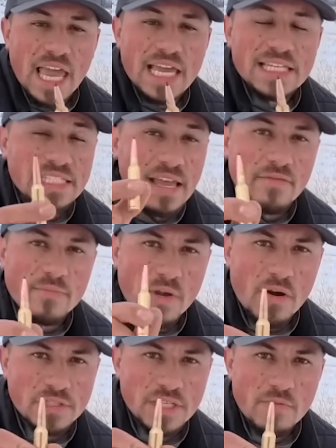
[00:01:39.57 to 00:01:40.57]
a 7
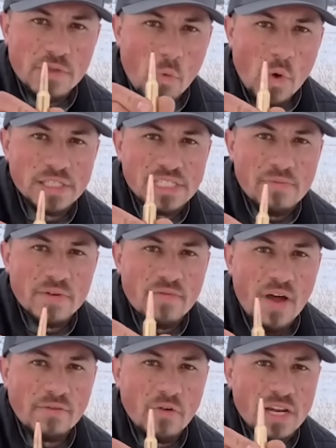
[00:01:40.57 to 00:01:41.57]
PRC with a
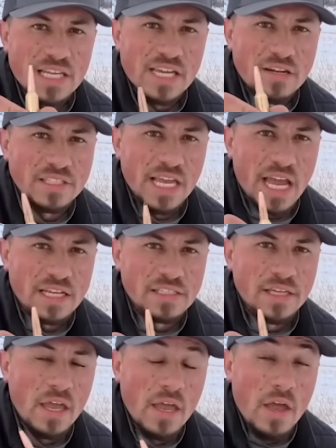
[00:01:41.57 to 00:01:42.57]
175 grain ELDX.